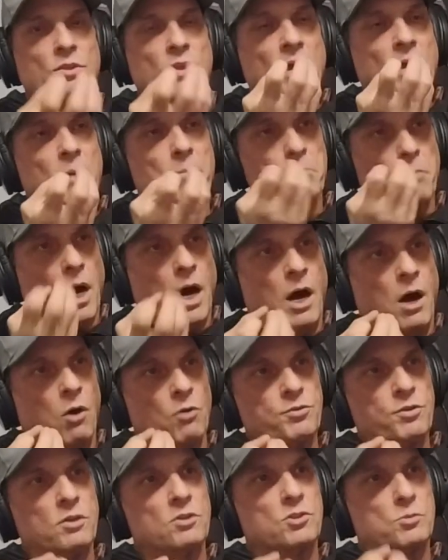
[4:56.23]
their
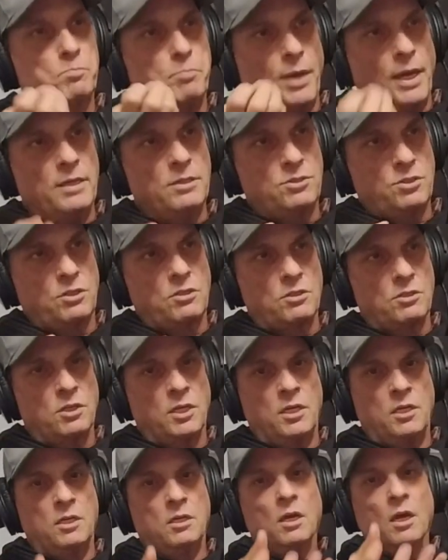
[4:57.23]
mouth is
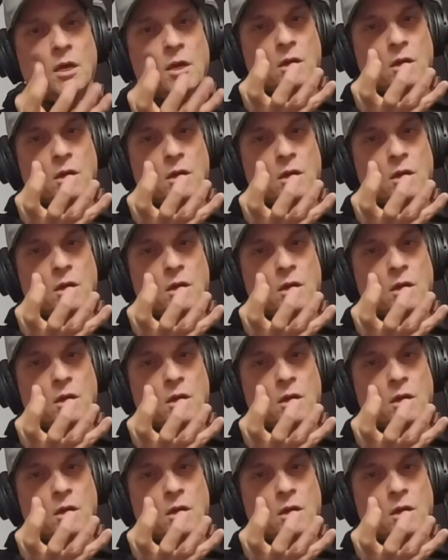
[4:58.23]
basically